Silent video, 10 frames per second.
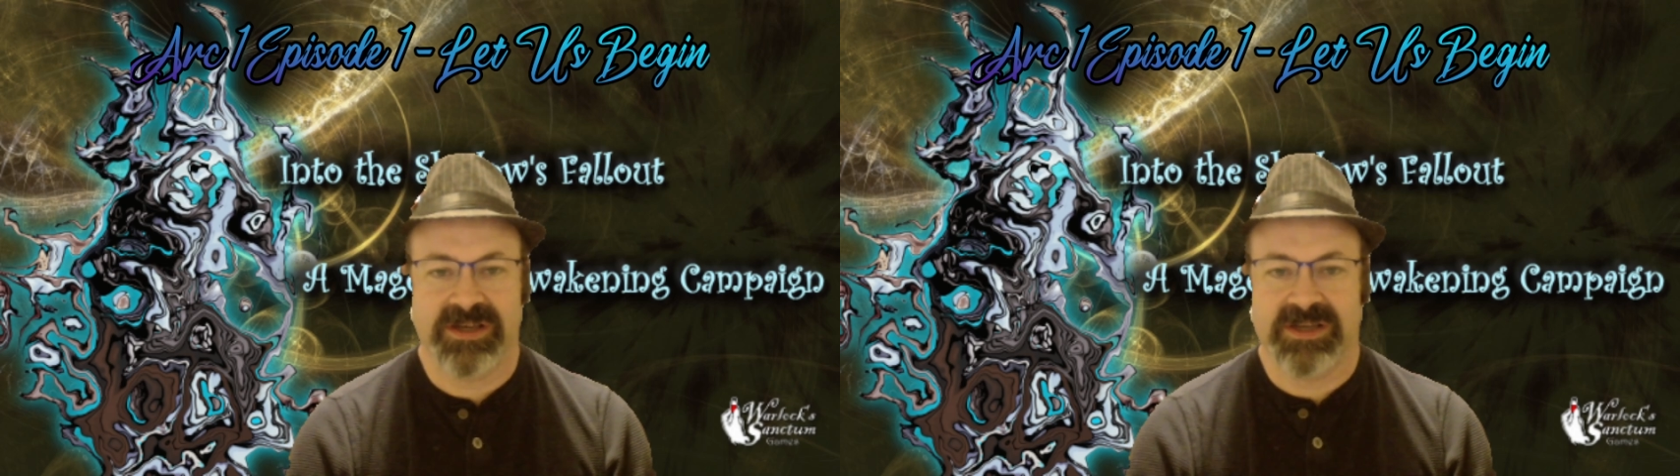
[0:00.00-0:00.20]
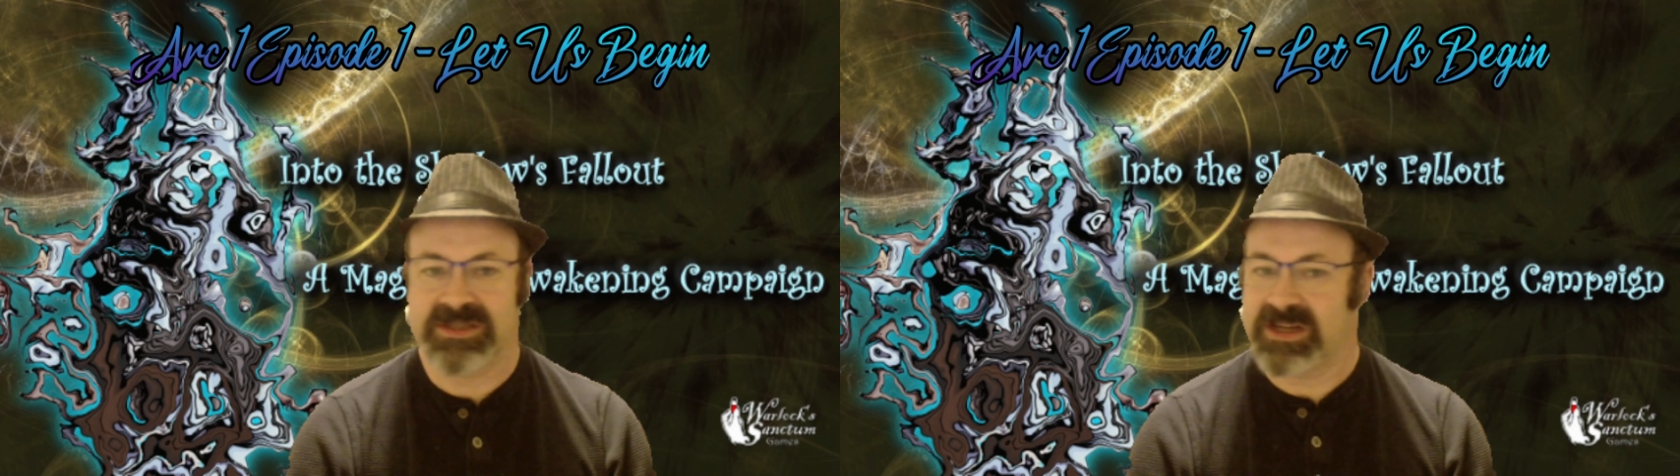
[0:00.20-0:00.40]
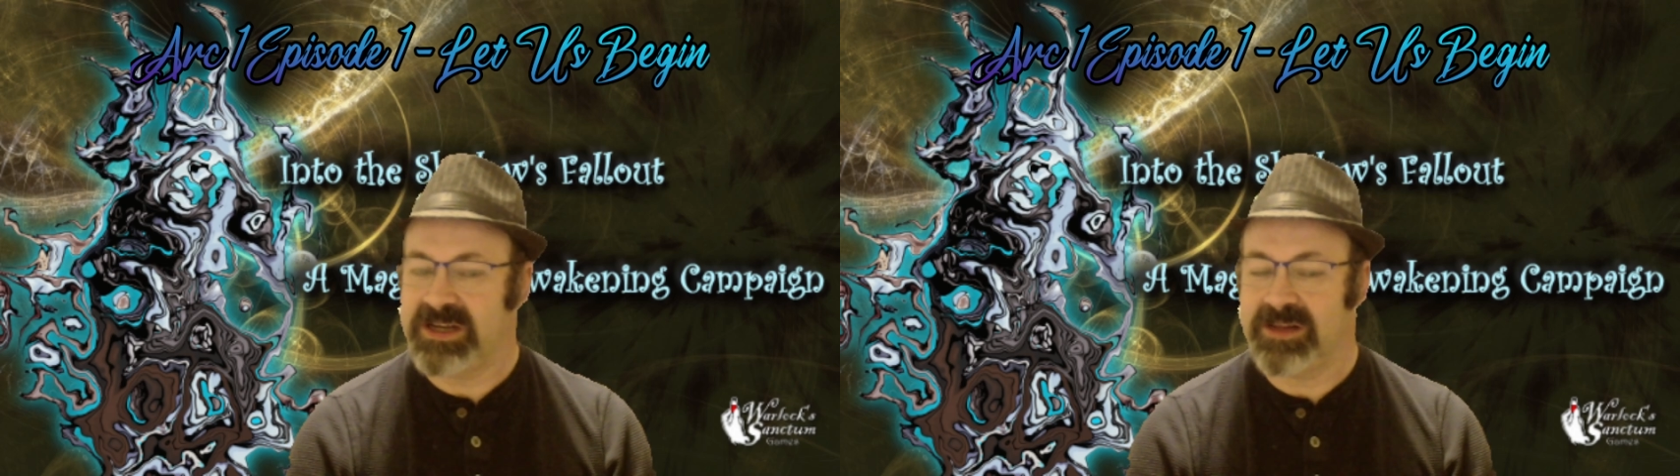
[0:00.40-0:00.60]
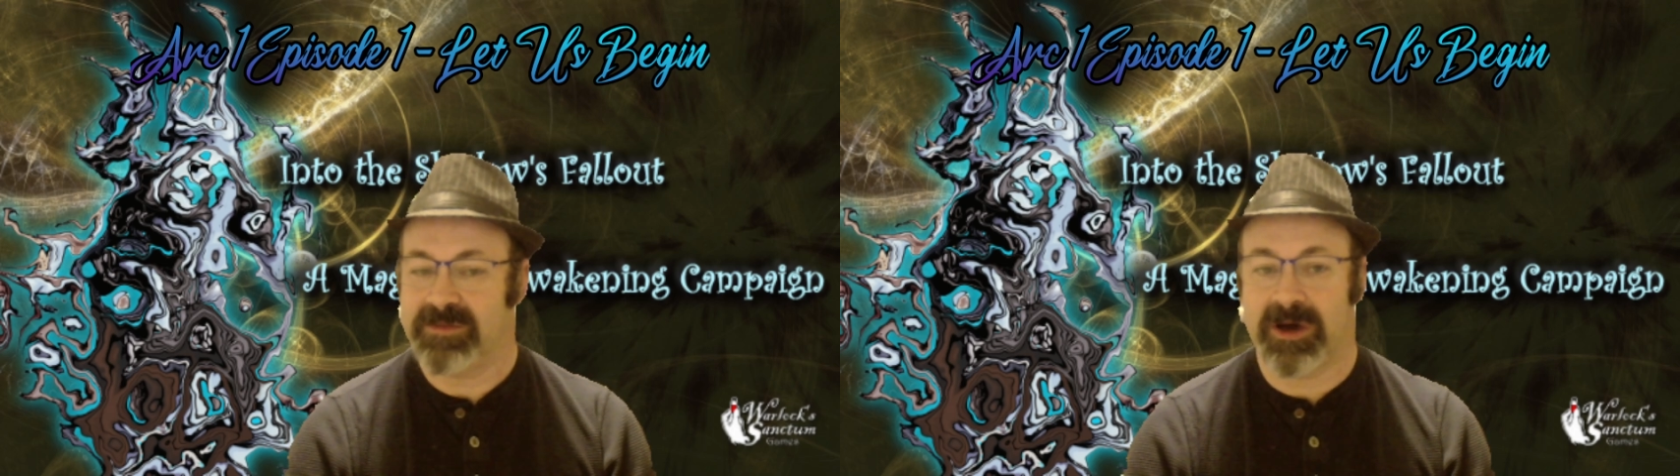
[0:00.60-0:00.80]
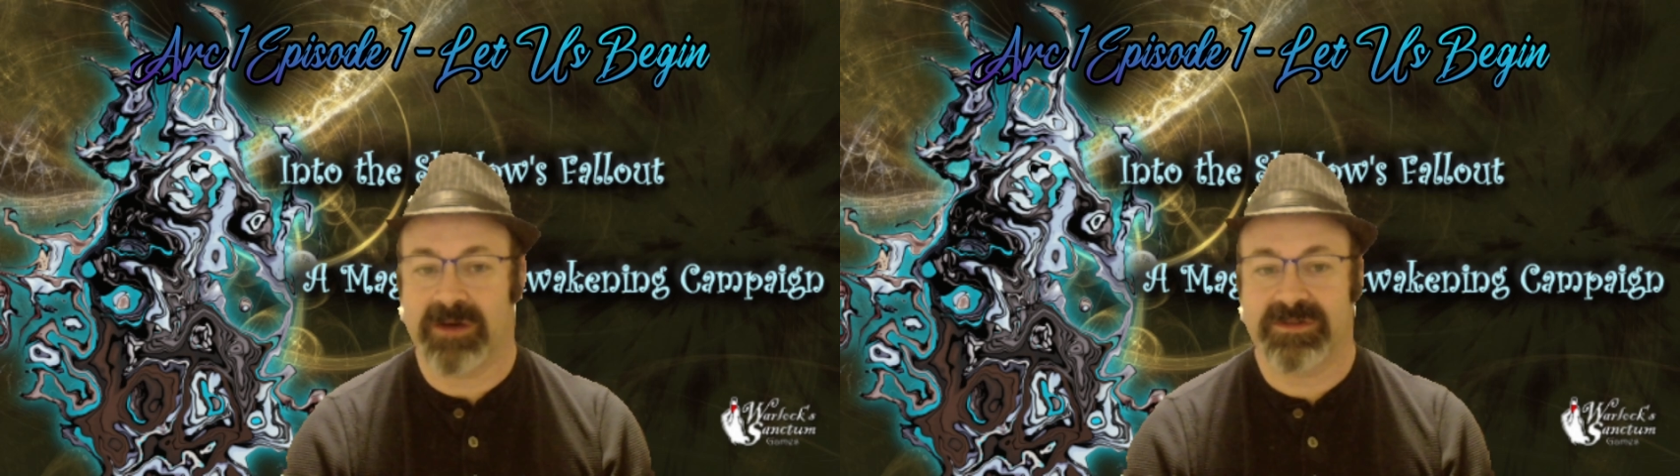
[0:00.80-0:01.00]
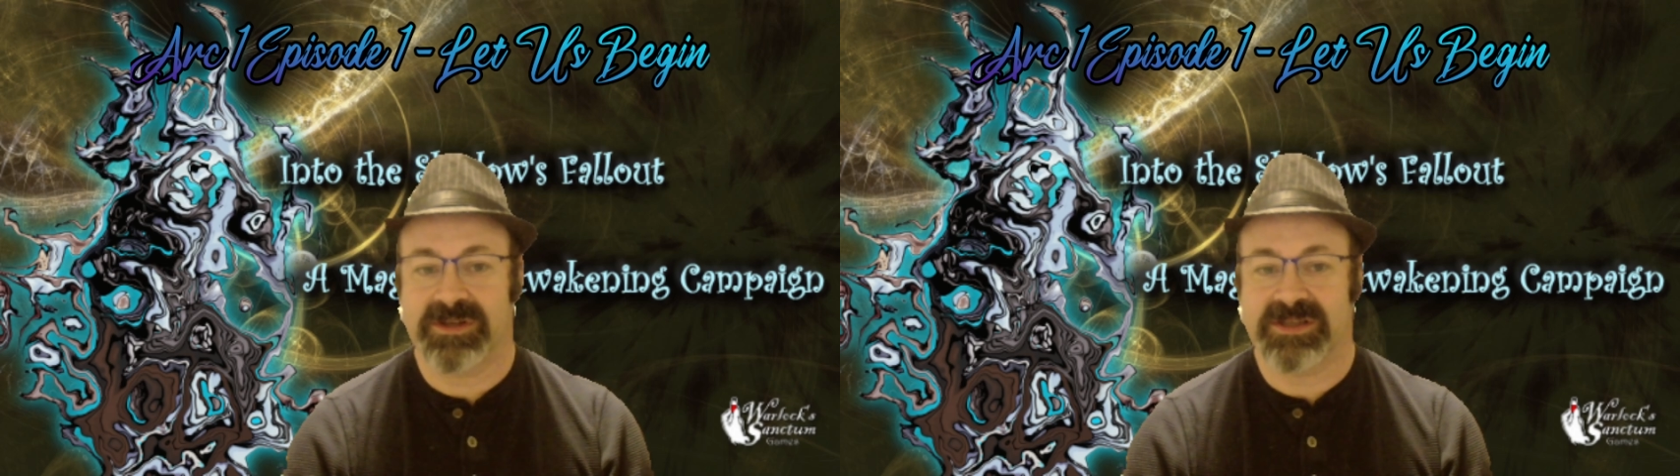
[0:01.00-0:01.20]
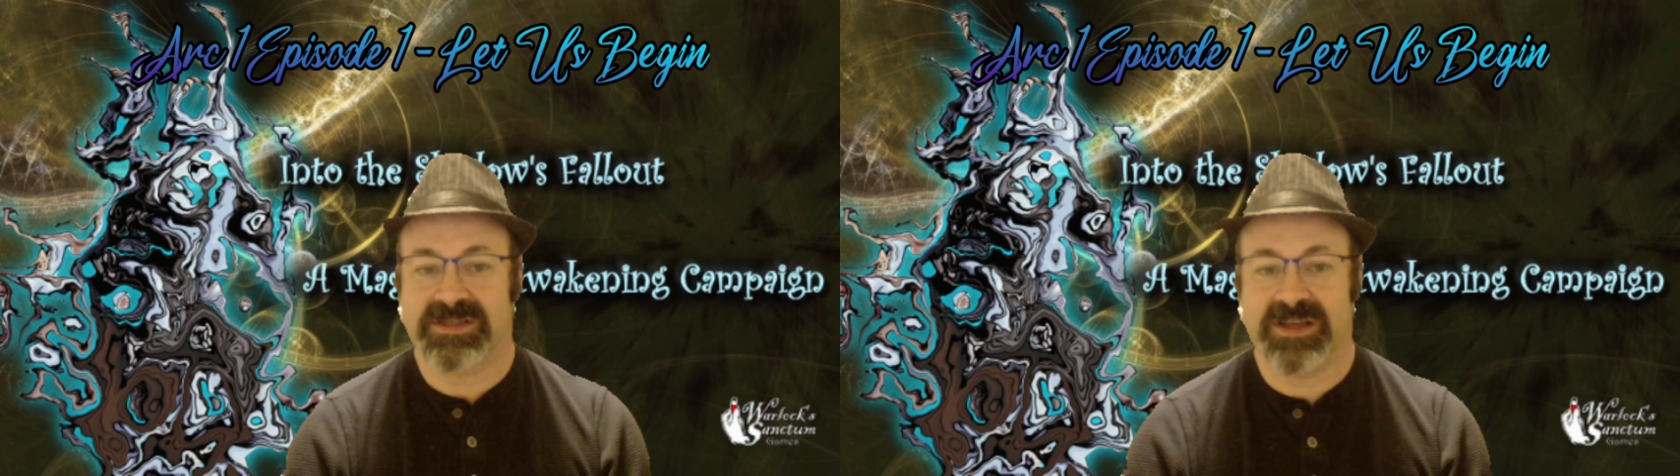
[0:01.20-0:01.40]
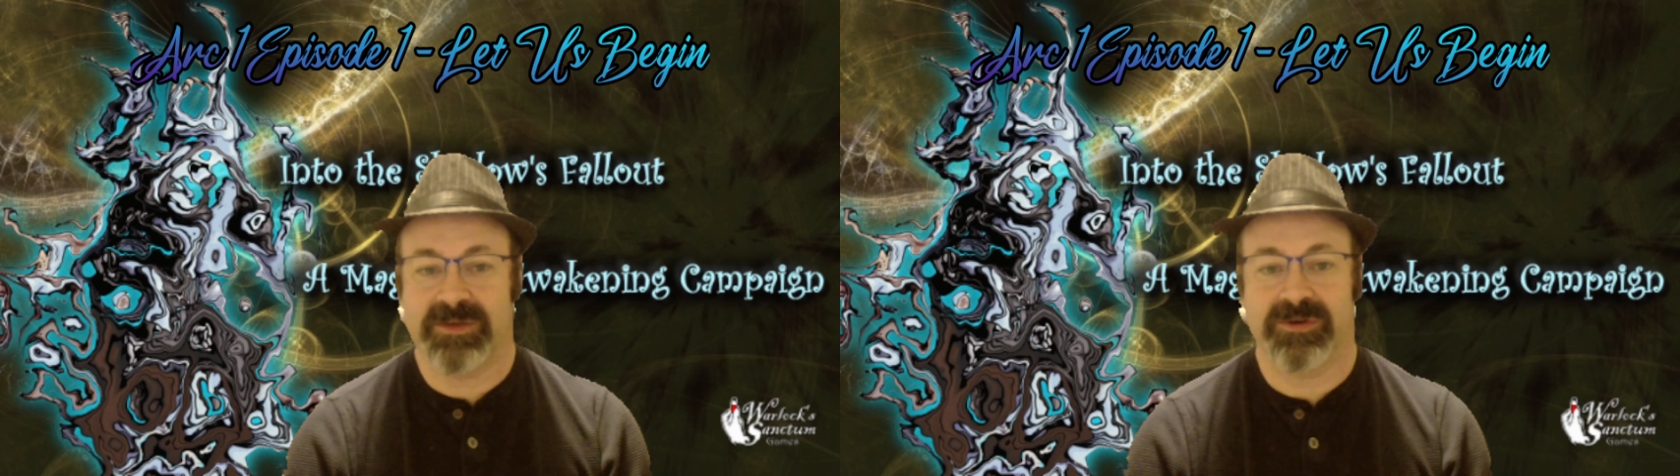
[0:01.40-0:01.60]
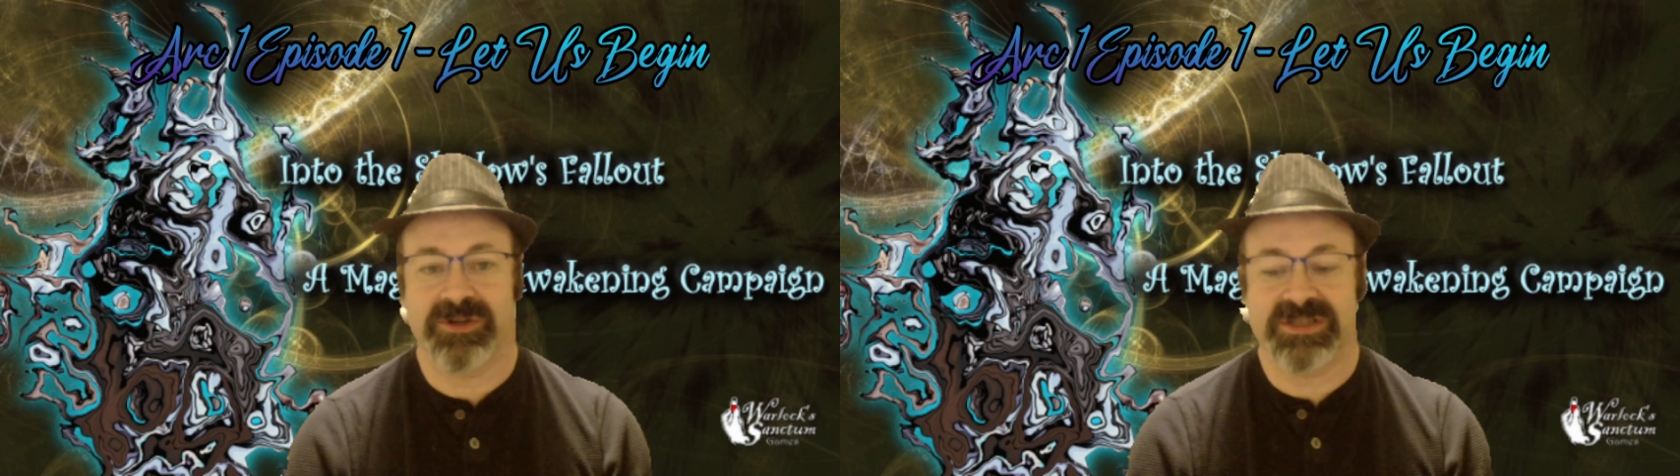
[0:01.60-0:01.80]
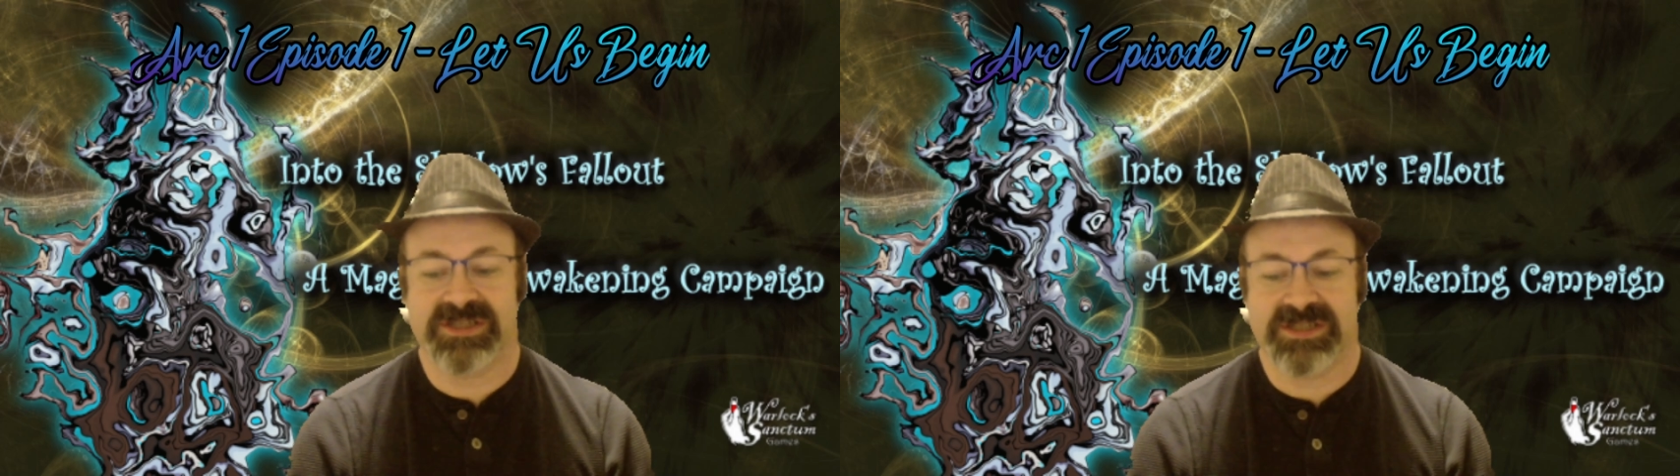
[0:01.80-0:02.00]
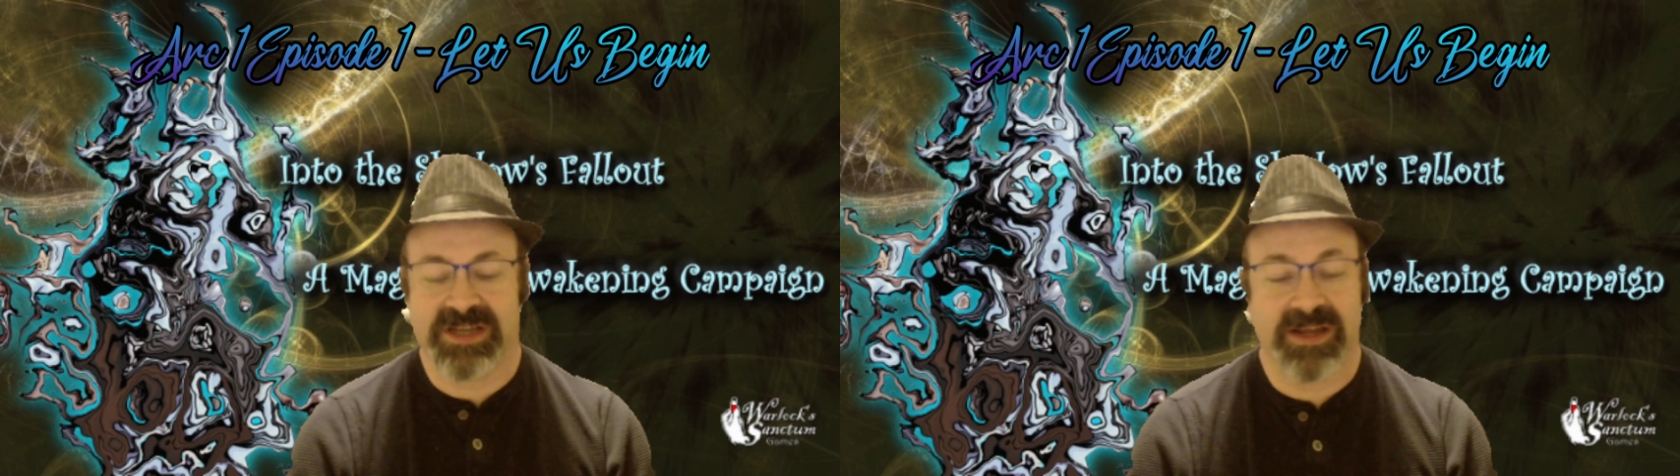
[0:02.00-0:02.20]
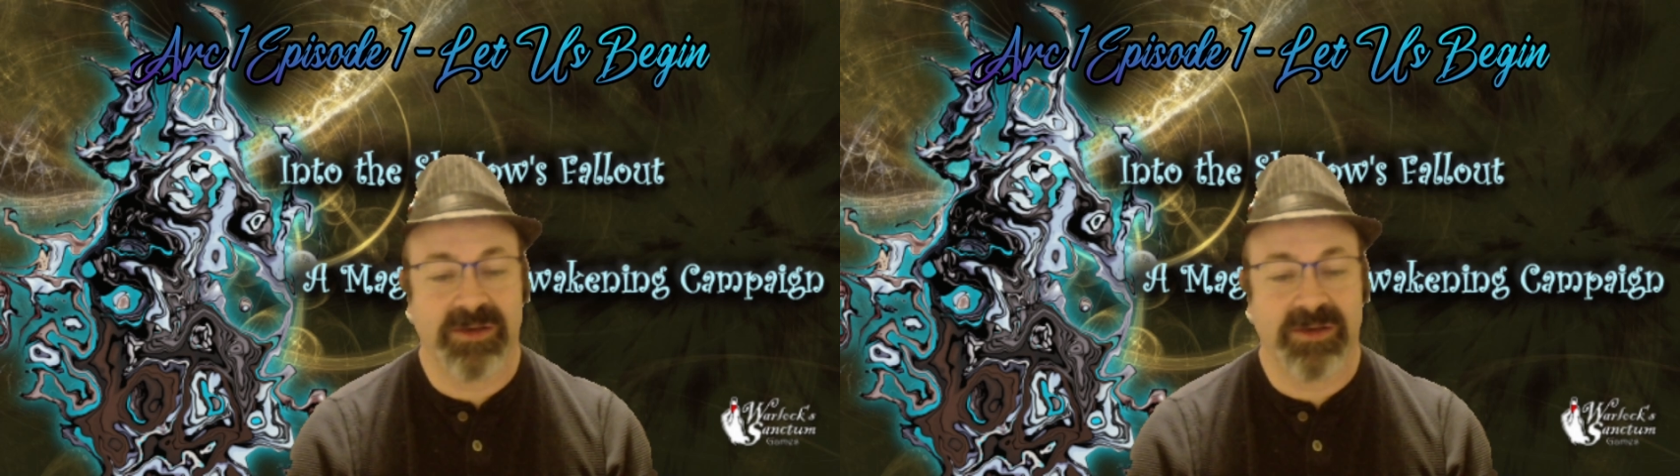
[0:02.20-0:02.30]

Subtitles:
sending them off to this neighboring city,